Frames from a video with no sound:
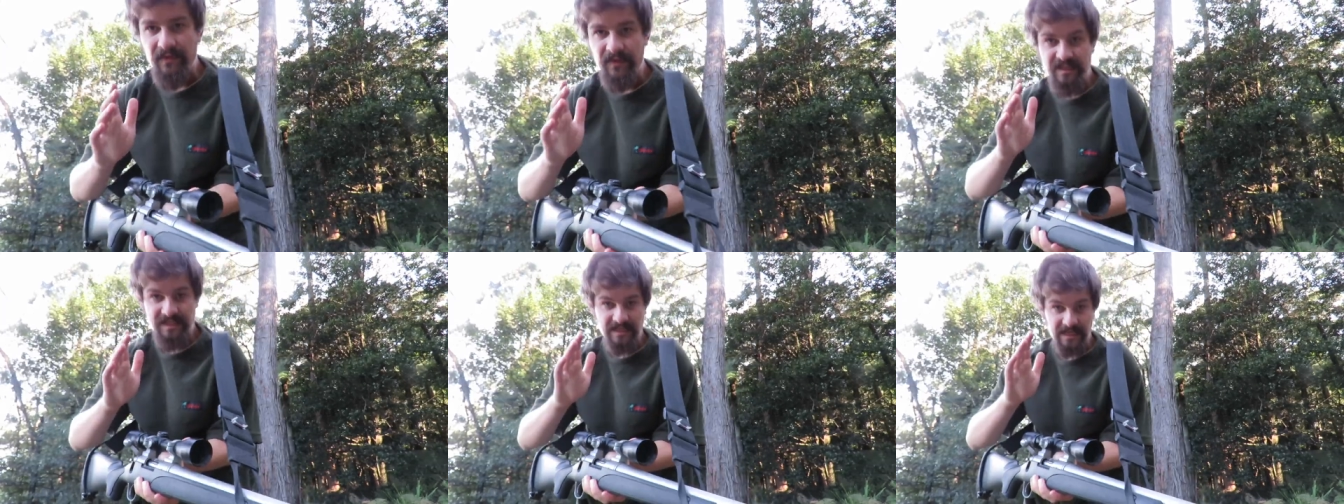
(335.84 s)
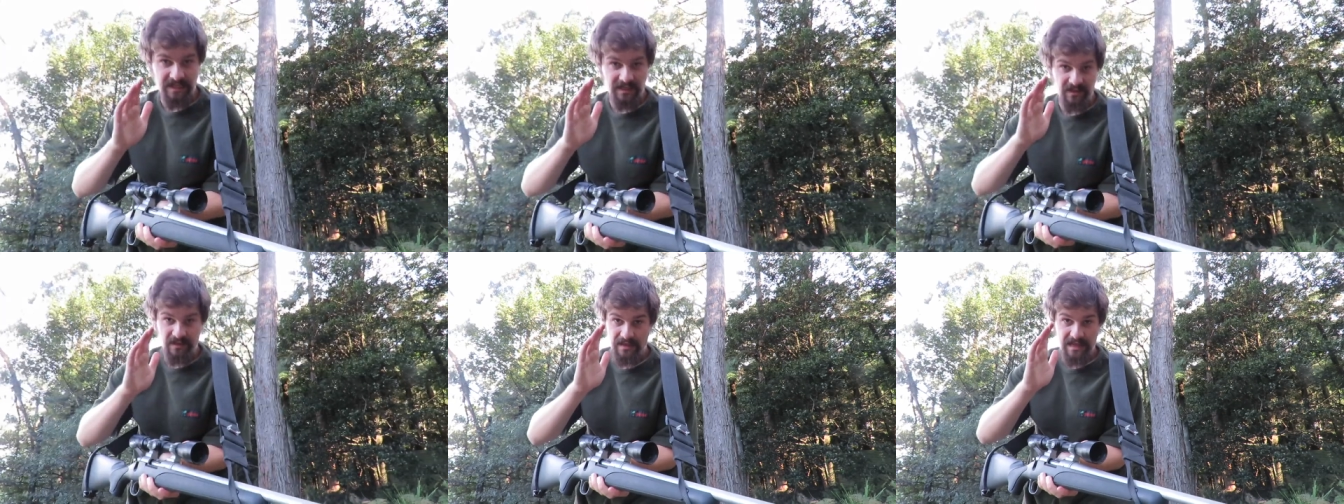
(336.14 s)
and this is
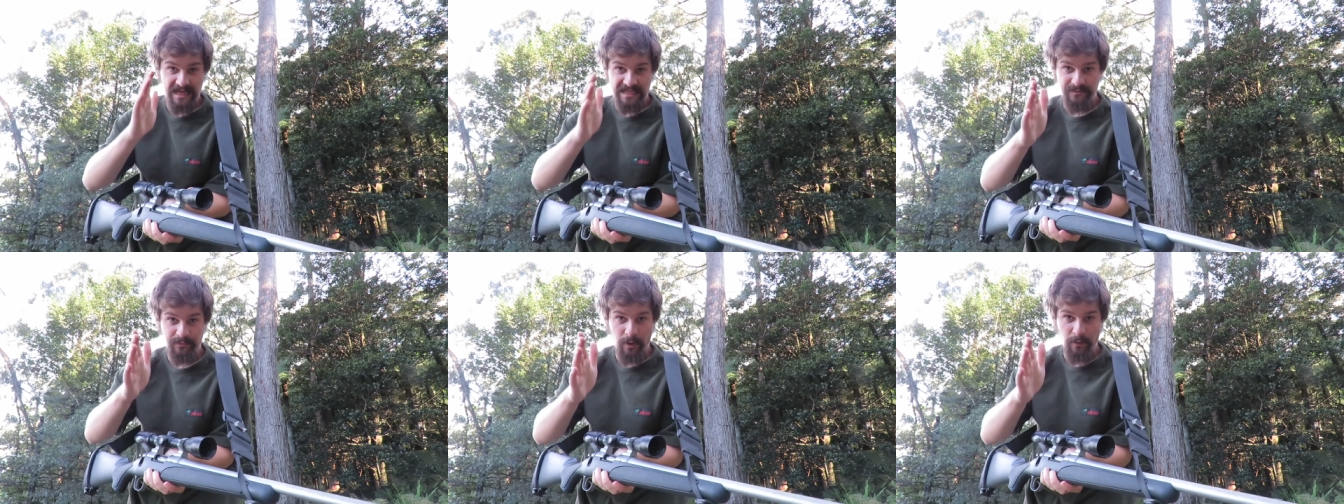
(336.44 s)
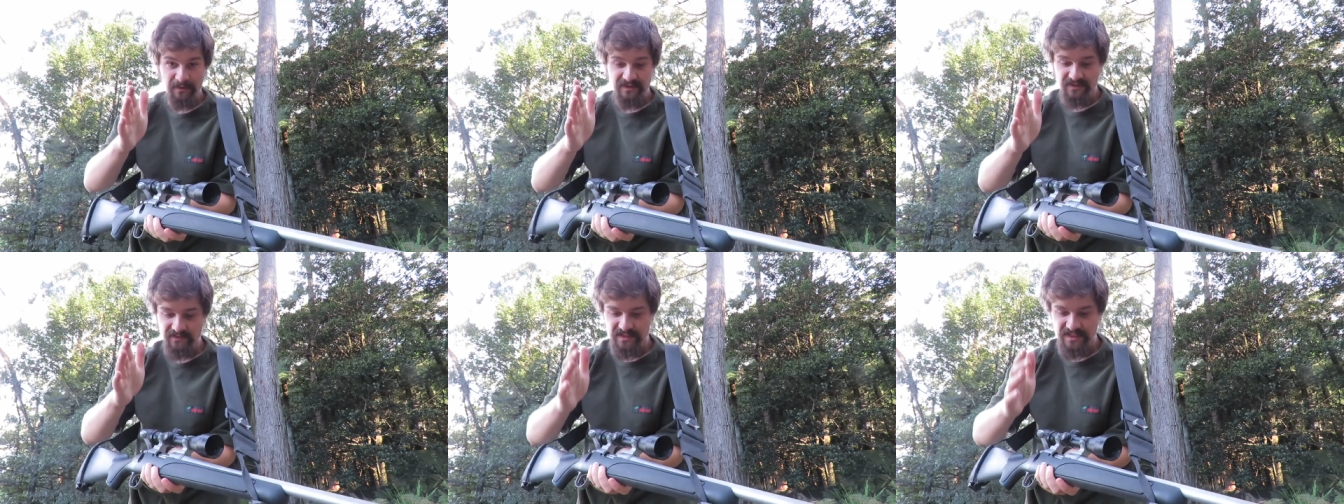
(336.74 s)
like in the last
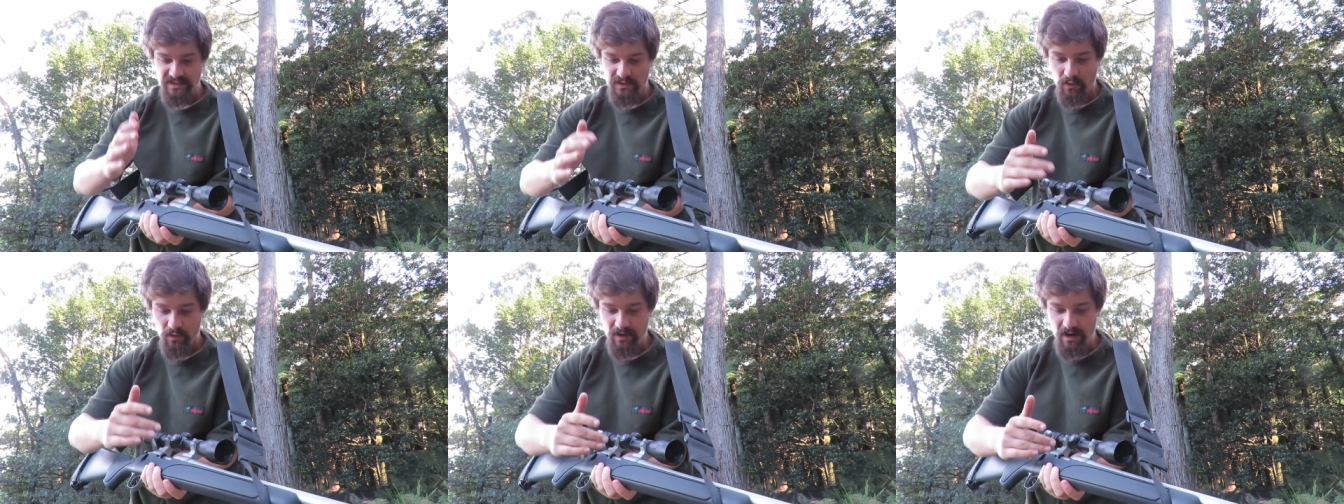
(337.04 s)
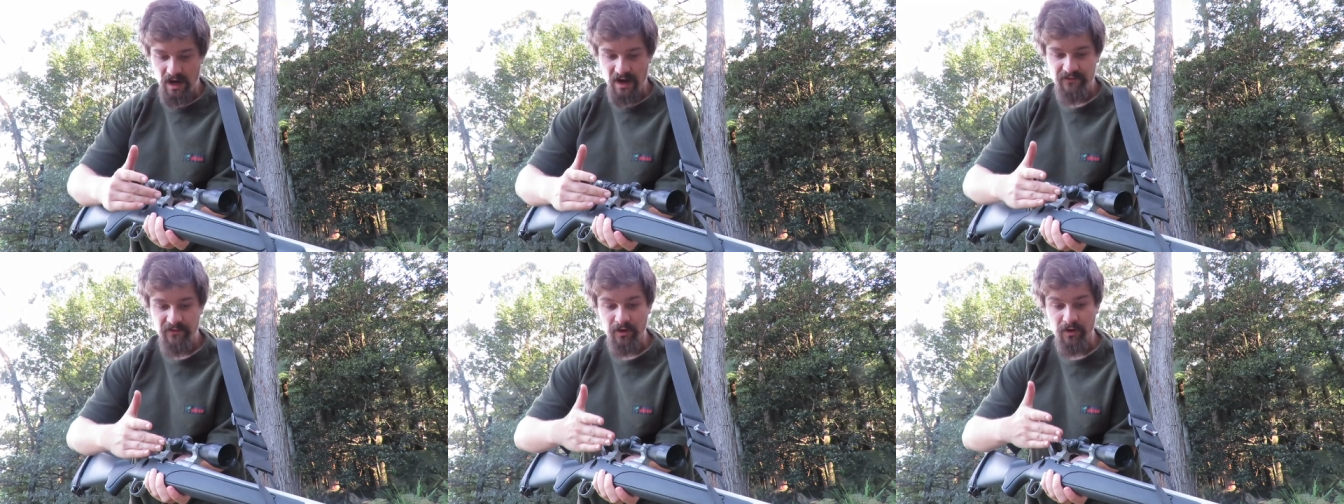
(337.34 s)
moments of a
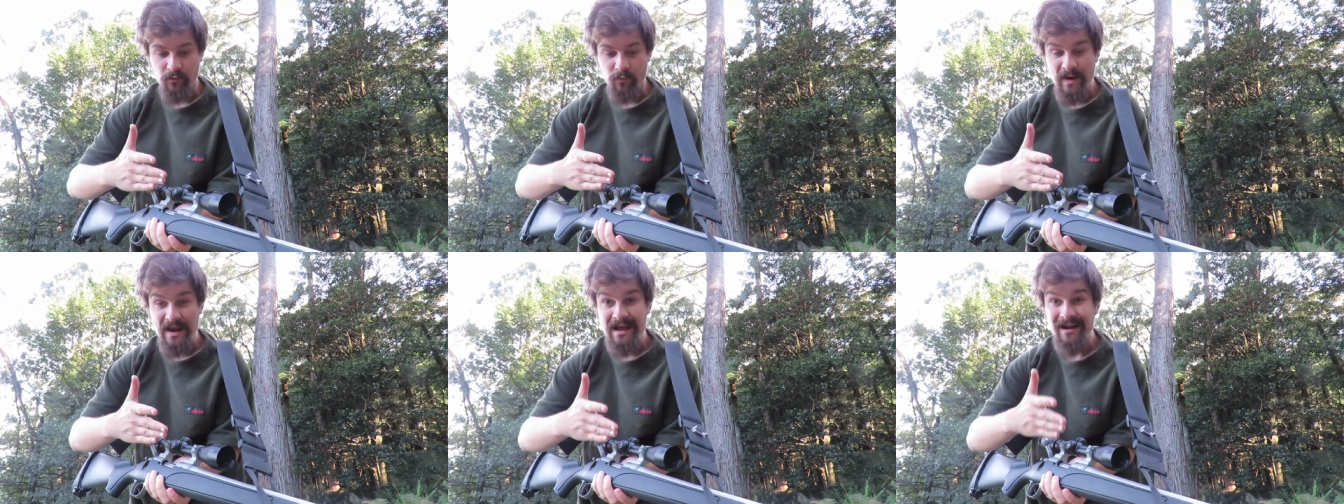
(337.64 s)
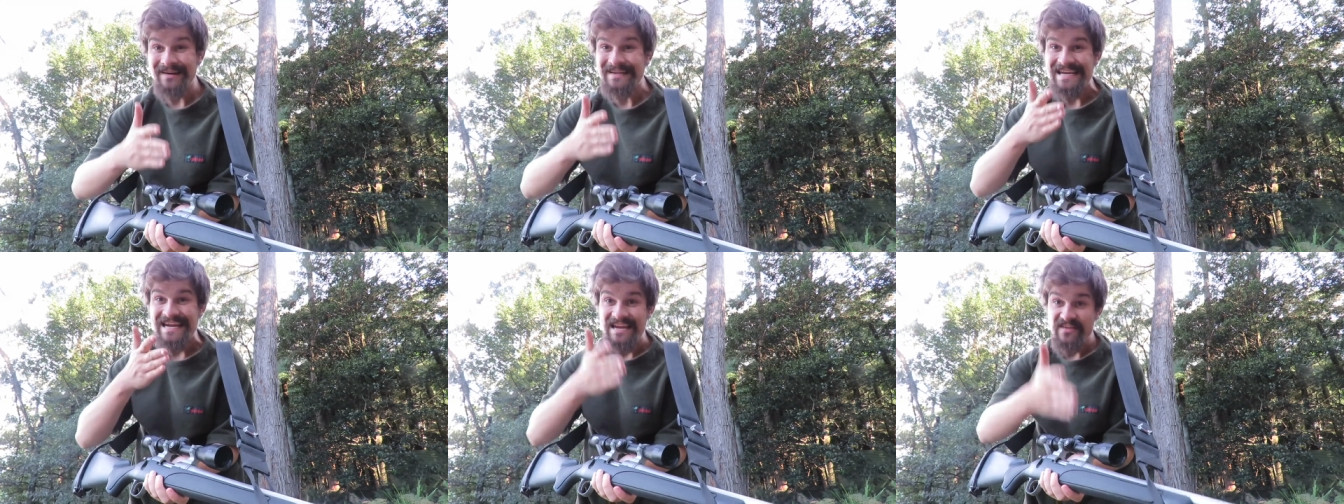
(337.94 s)
stalk, I've got a round